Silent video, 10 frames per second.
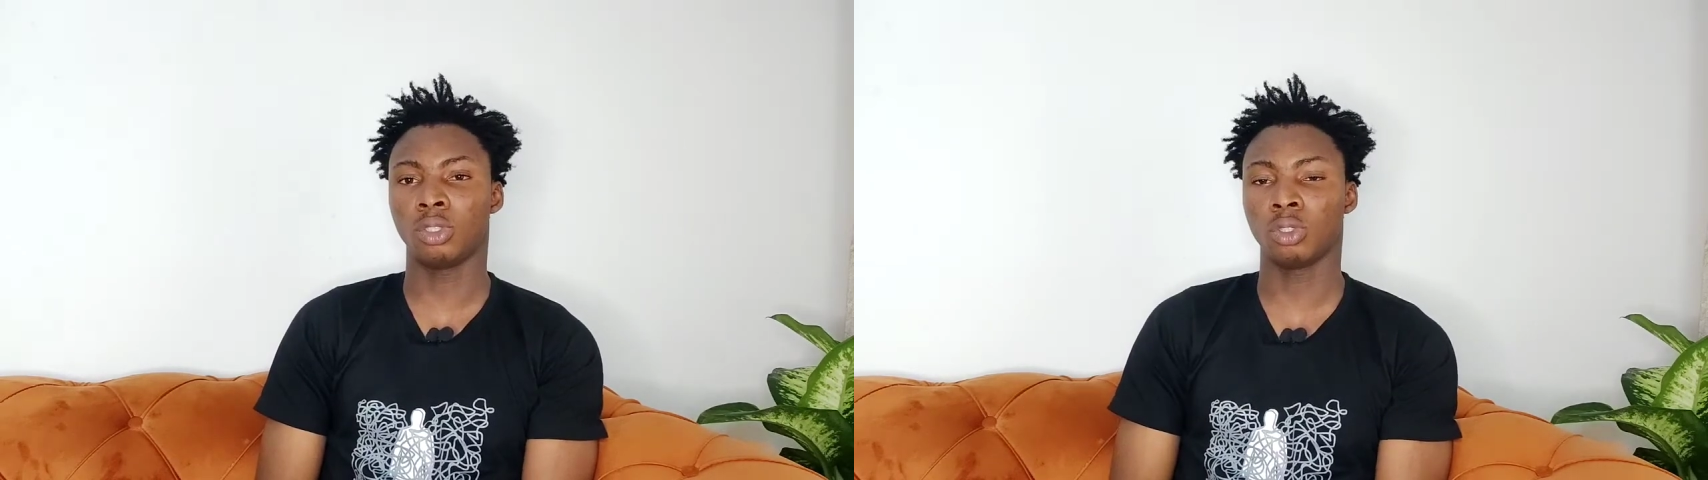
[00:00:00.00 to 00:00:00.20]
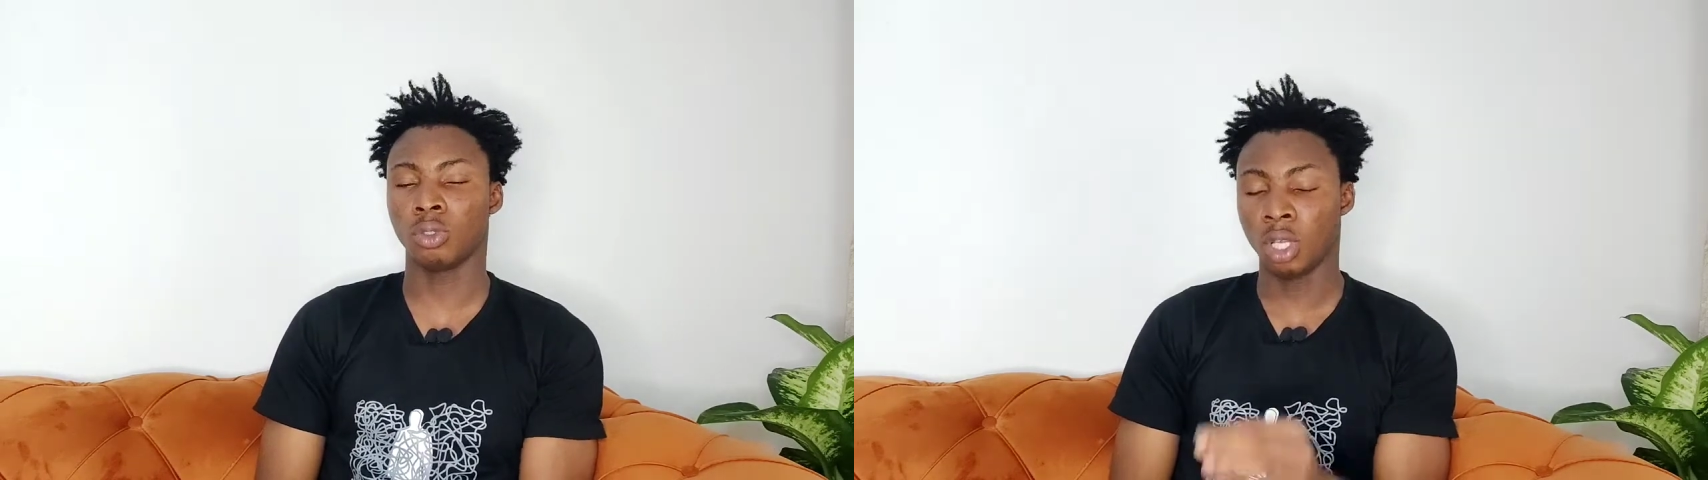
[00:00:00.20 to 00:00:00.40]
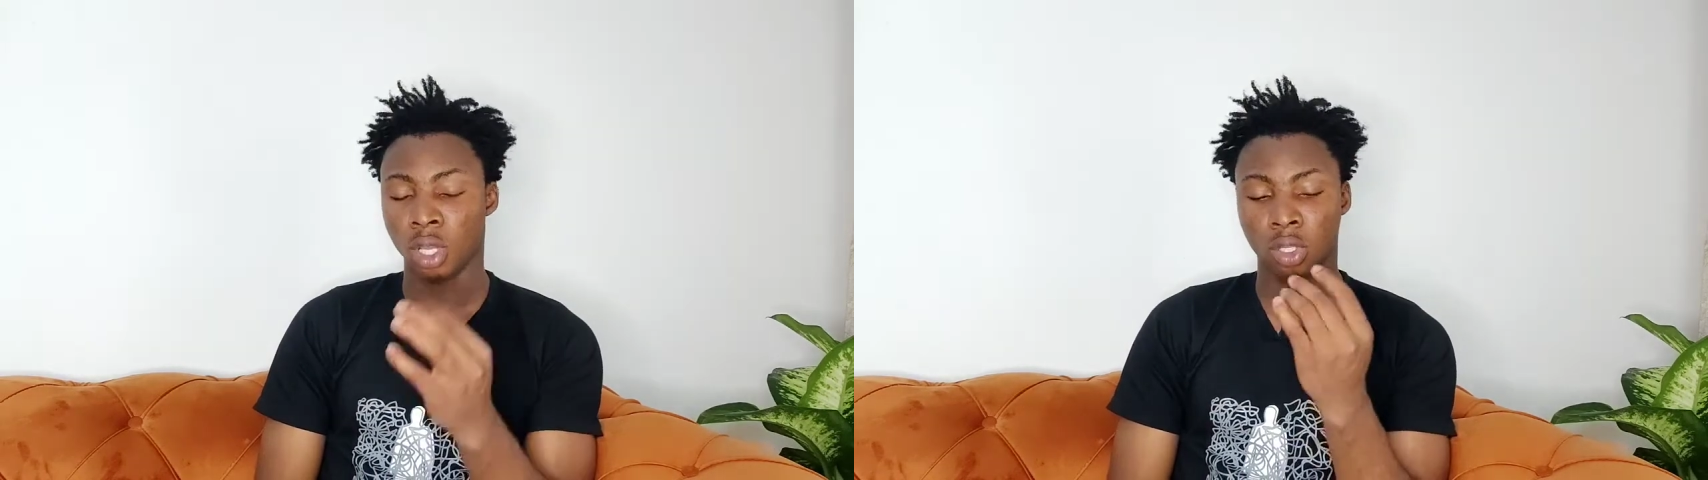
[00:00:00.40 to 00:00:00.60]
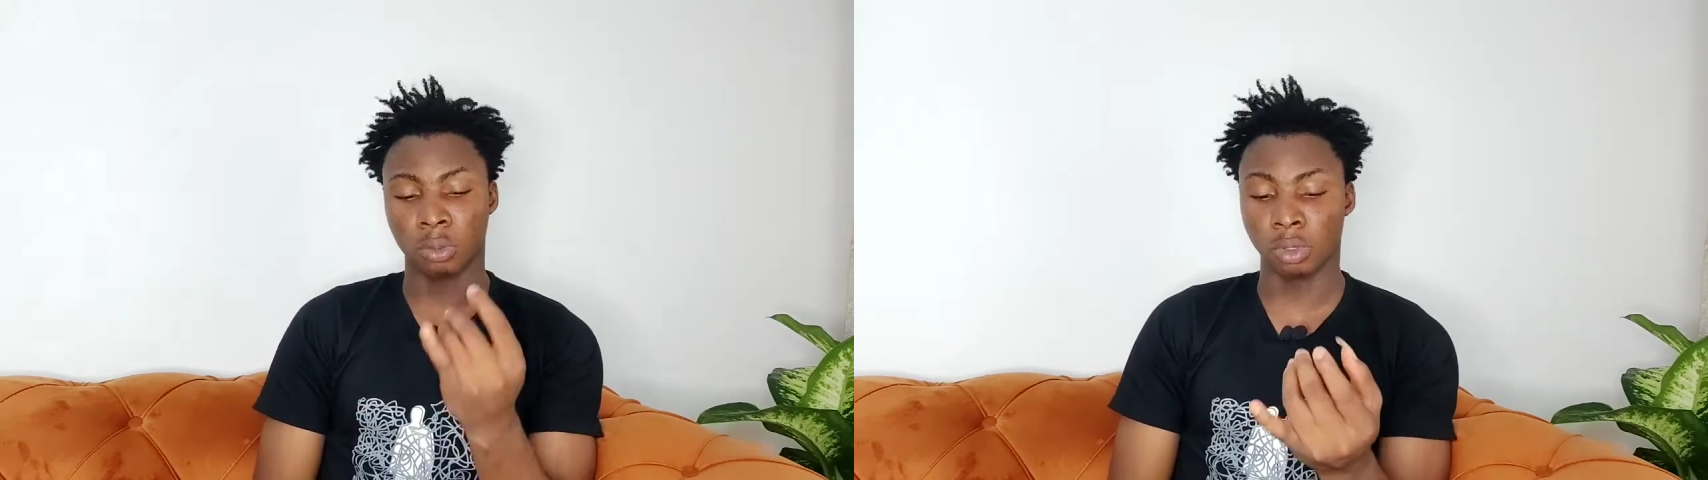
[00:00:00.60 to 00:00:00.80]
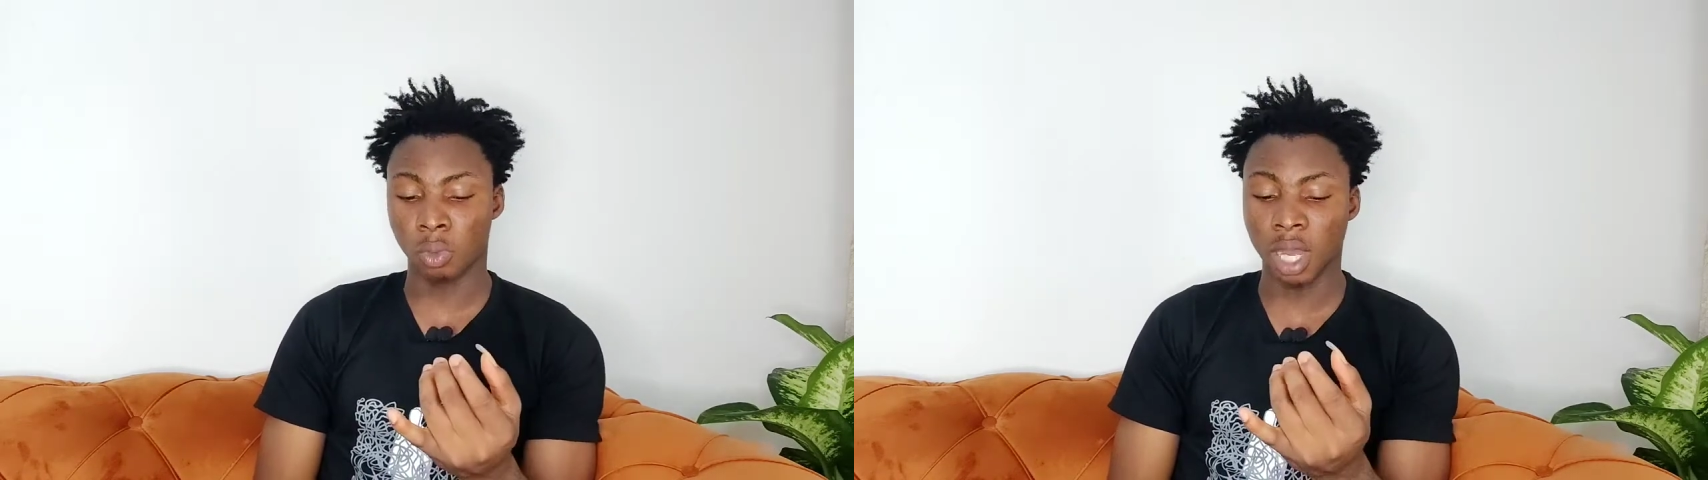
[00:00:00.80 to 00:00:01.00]
So
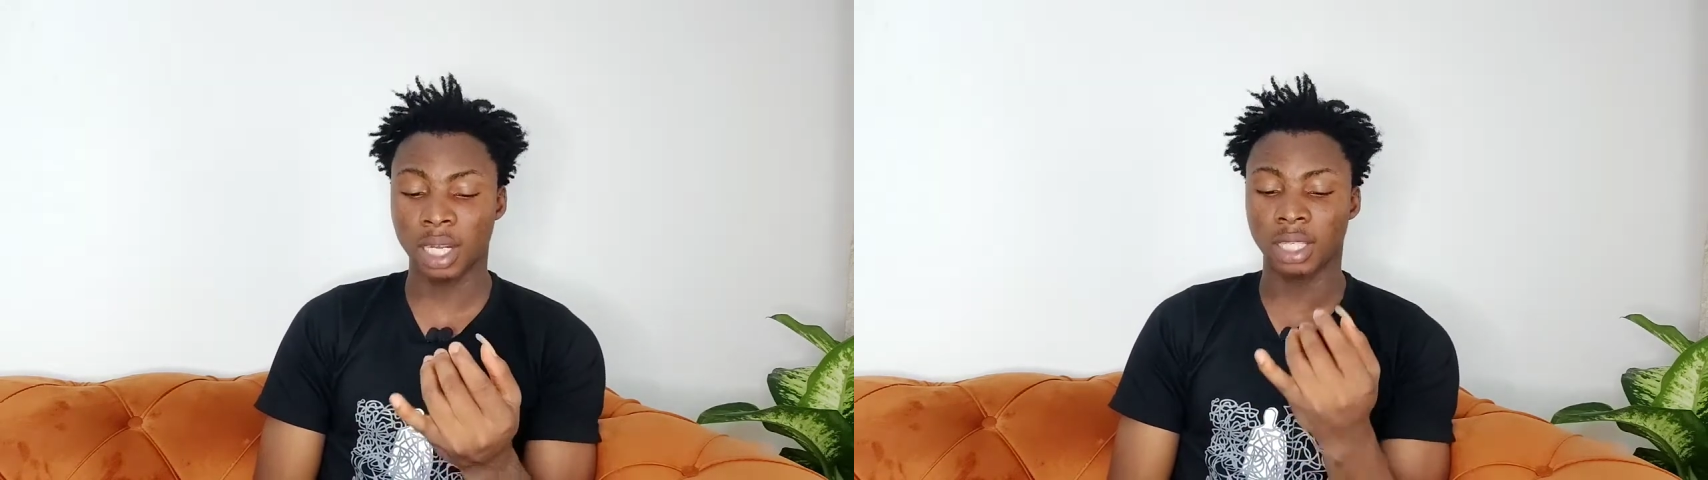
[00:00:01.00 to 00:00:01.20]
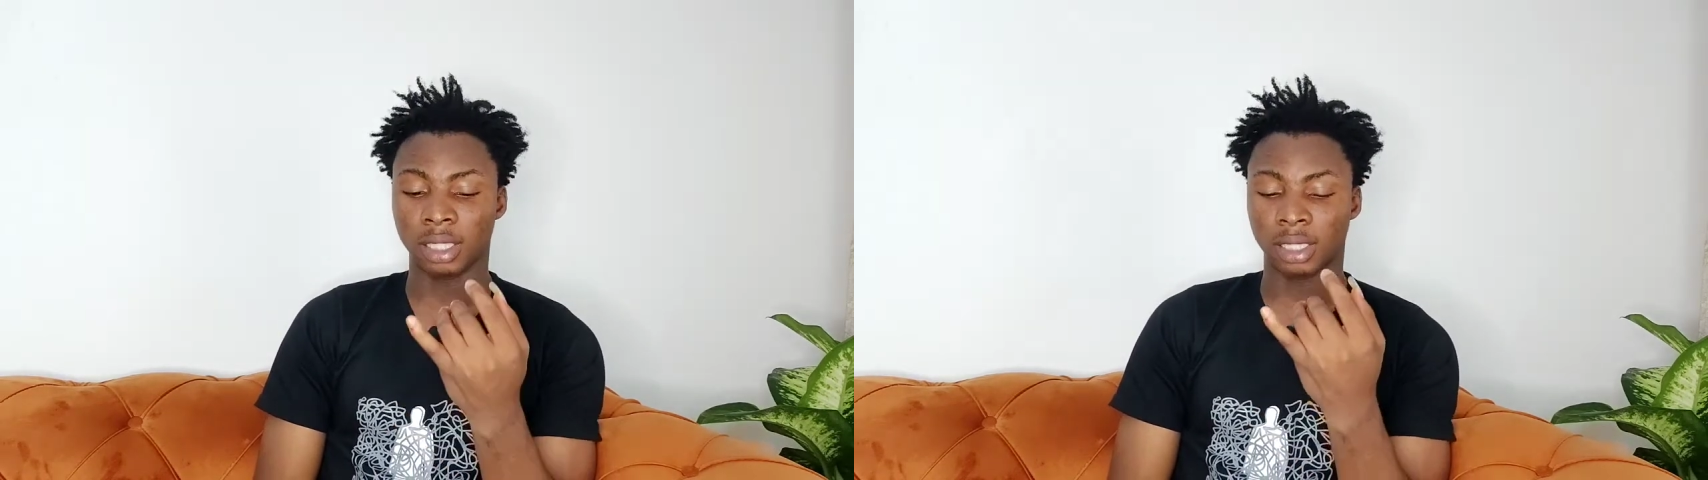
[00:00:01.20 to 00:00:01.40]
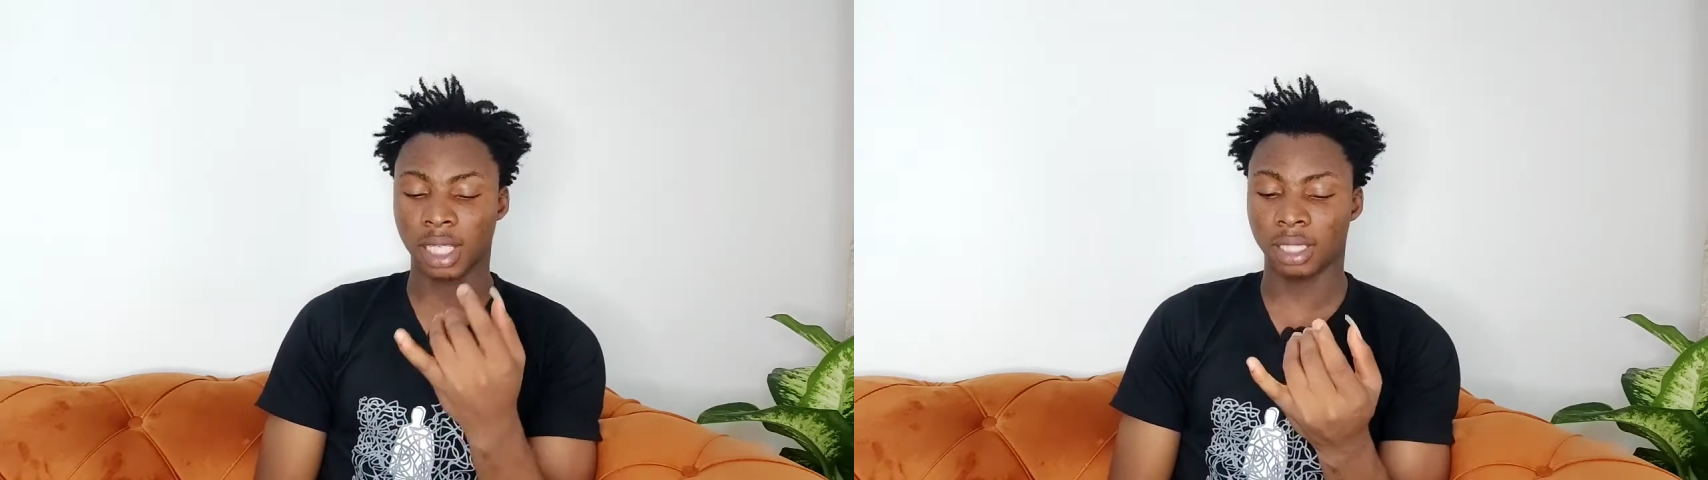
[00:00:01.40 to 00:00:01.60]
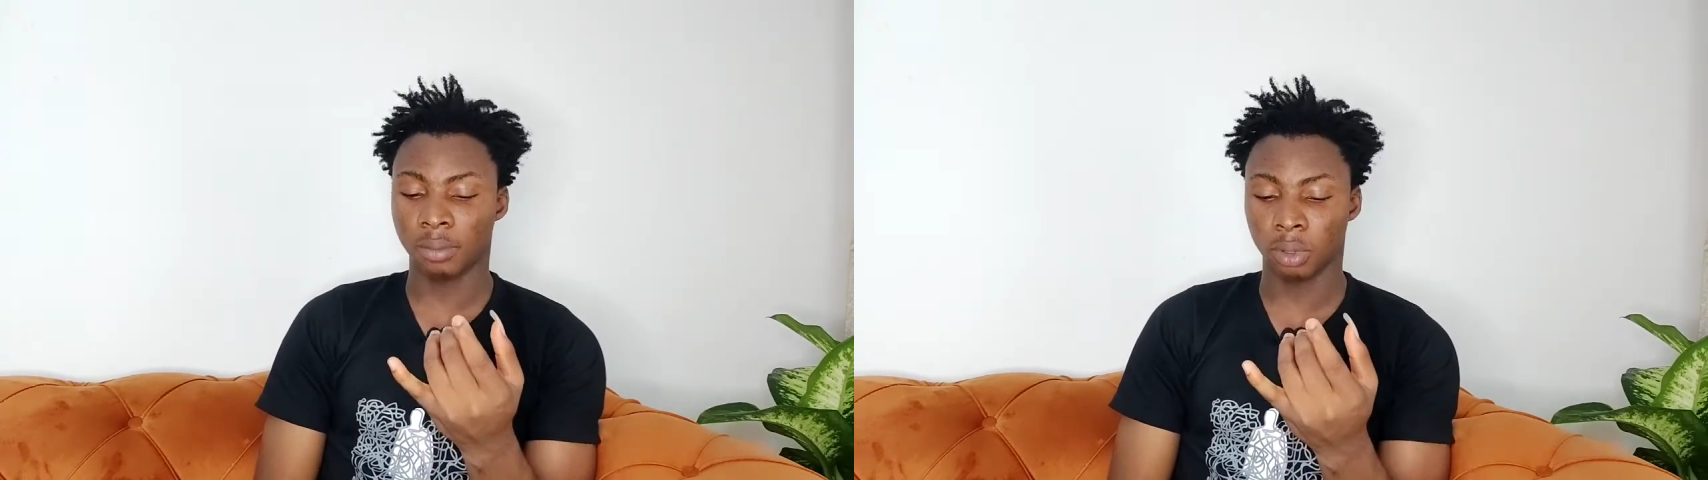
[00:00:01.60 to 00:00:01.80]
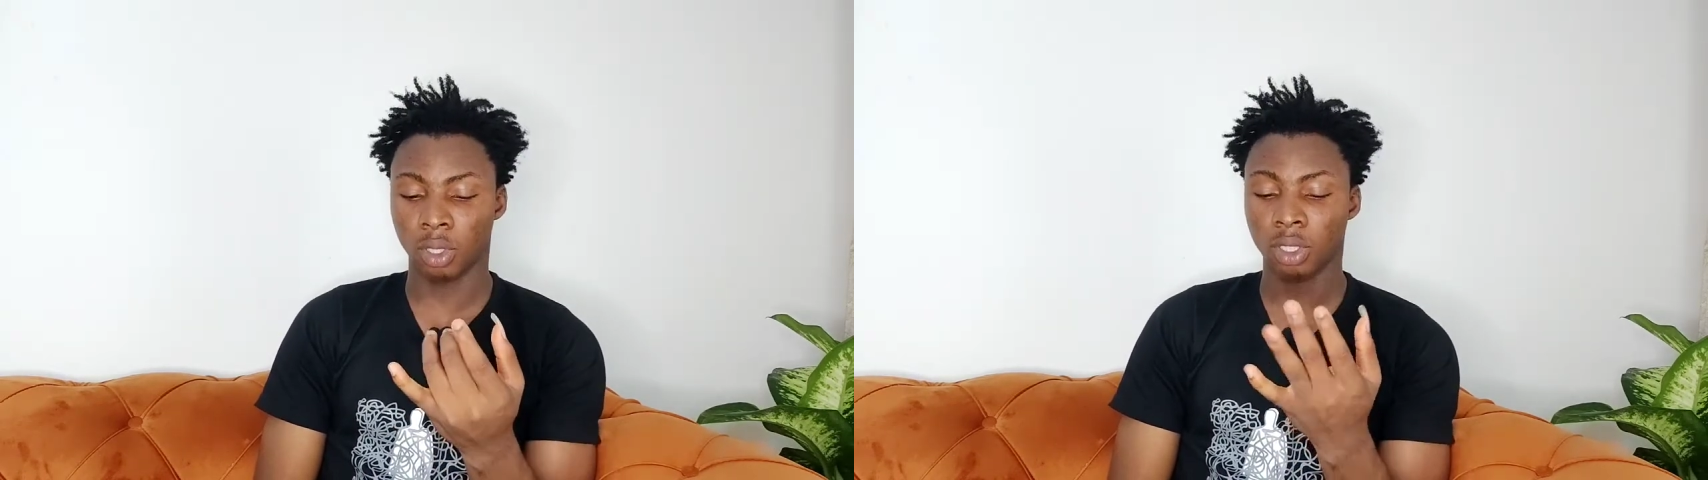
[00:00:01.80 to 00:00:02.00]
number 1 is start a
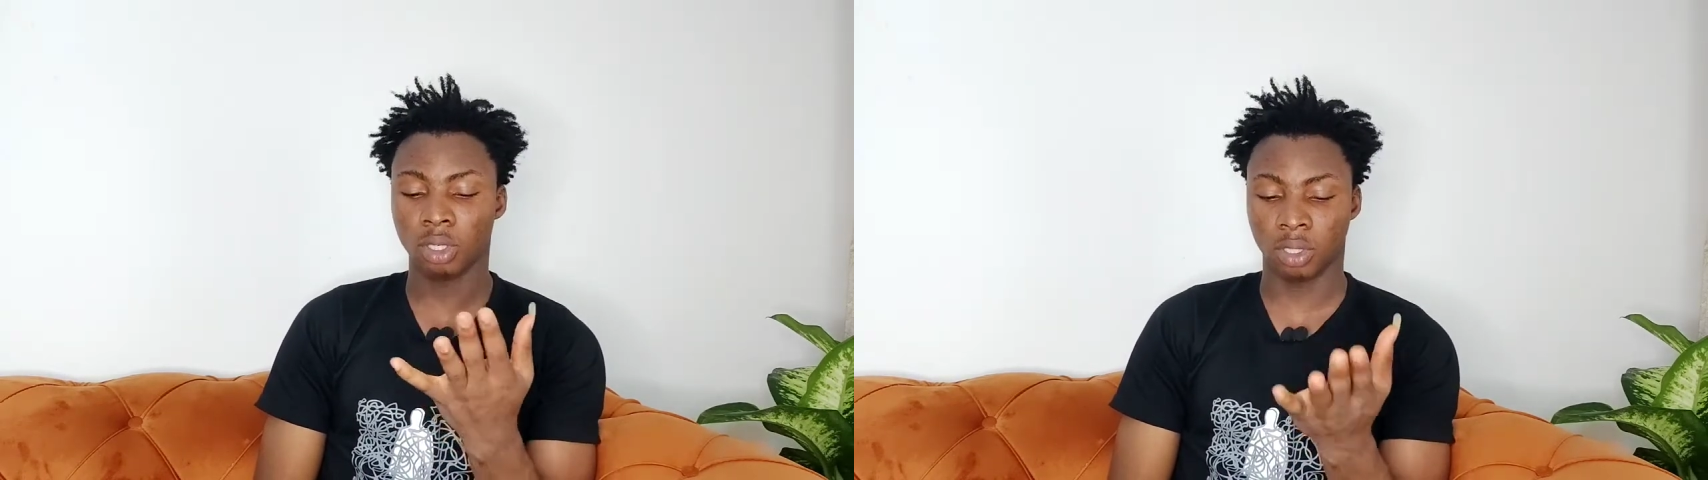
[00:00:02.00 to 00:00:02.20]
blog,